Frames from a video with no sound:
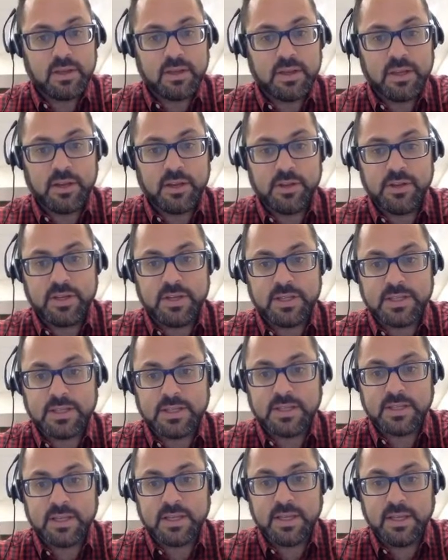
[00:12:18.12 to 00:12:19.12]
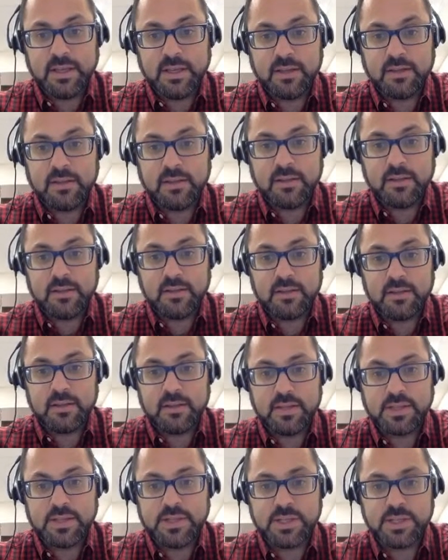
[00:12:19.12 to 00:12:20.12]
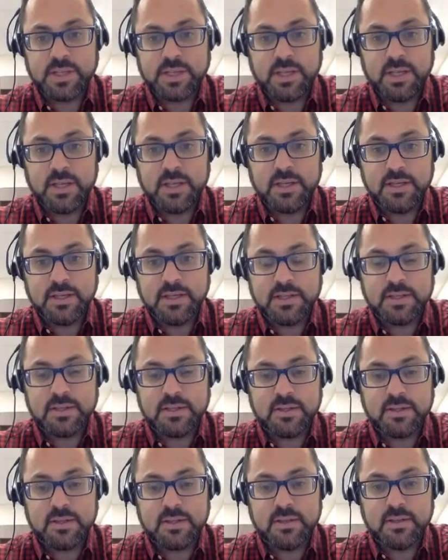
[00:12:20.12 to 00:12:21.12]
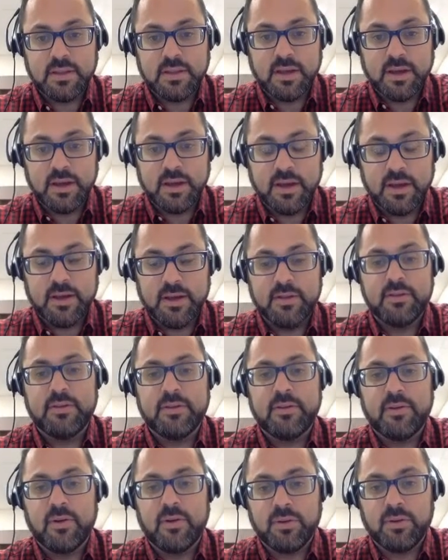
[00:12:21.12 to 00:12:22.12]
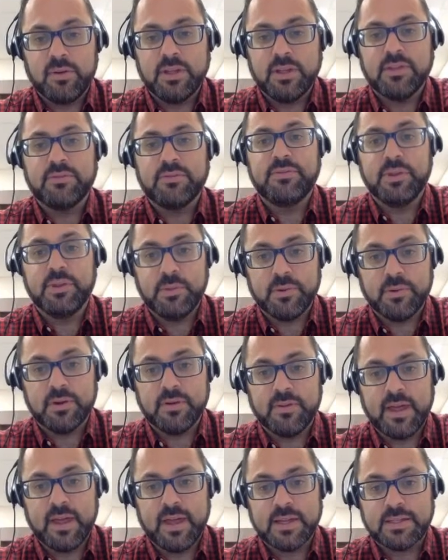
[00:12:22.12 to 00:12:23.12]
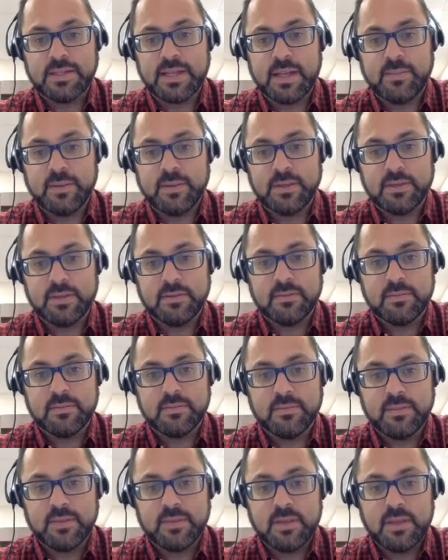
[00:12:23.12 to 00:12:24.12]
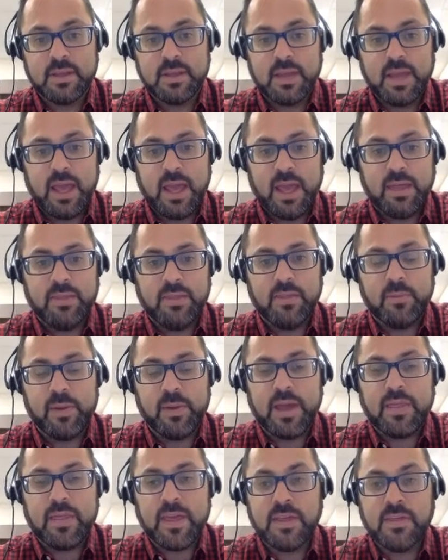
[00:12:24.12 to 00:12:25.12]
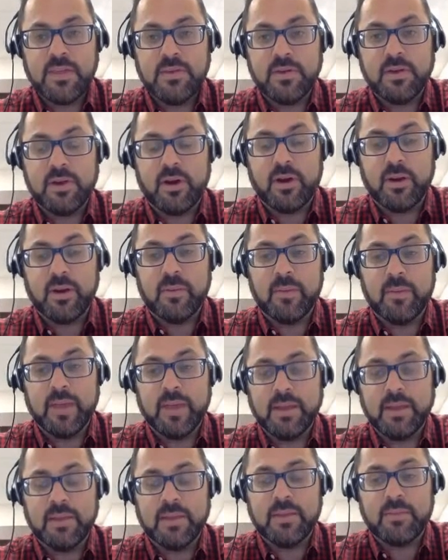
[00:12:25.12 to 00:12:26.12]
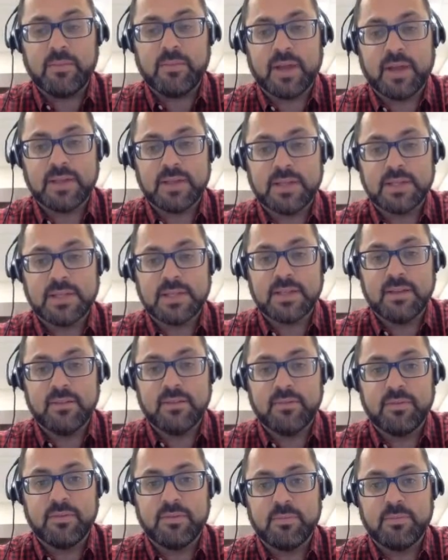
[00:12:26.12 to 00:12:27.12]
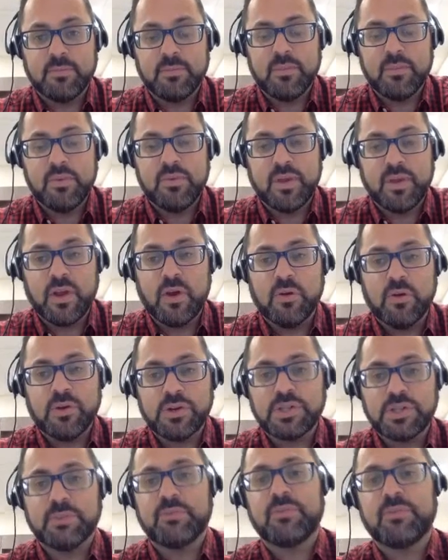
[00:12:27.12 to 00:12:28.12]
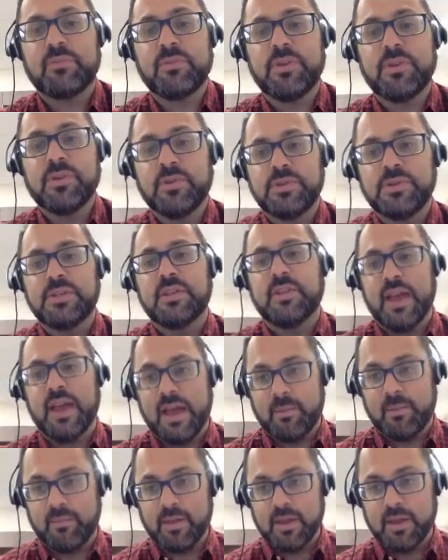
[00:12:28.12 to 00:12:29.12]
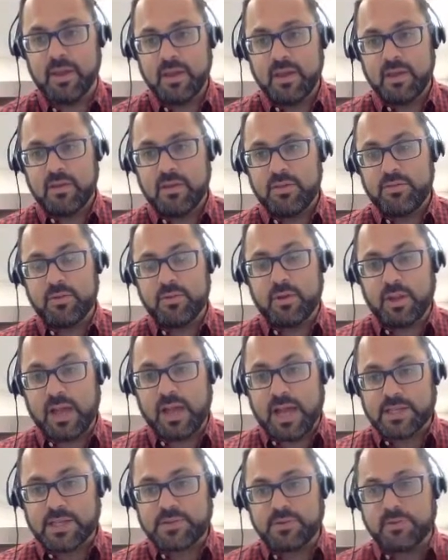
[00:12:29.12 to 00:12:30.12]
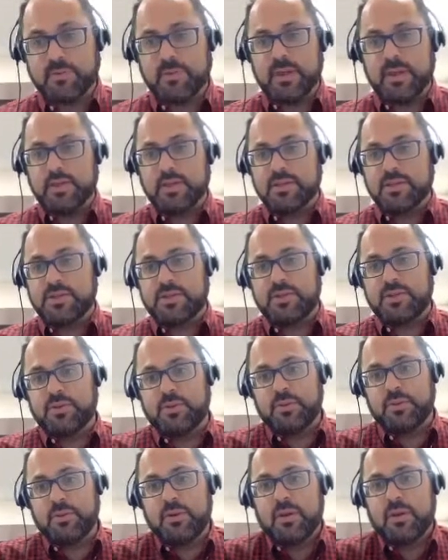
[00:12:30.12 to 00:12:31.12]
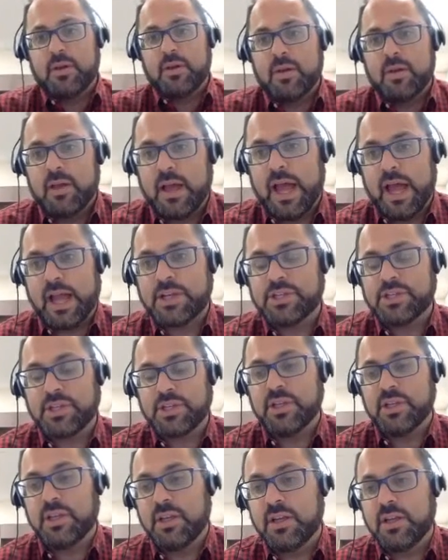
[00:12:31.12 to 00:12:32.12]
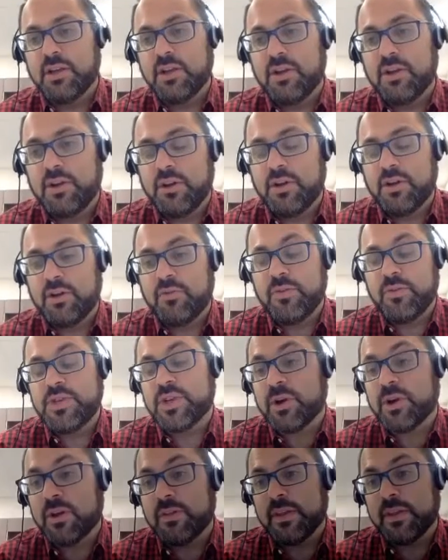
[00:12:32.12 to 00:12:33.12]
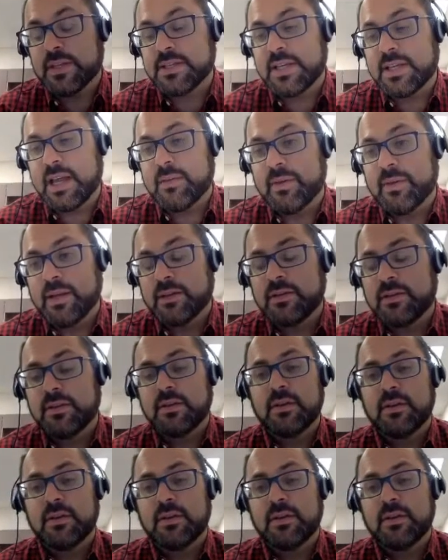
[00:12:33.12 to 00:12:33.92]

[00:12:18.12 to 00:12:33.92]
you can see that she is only the viewer of that assignment. And the way that you can automate the process of moving ownership from you to them through Classroom is to actually return the assignment.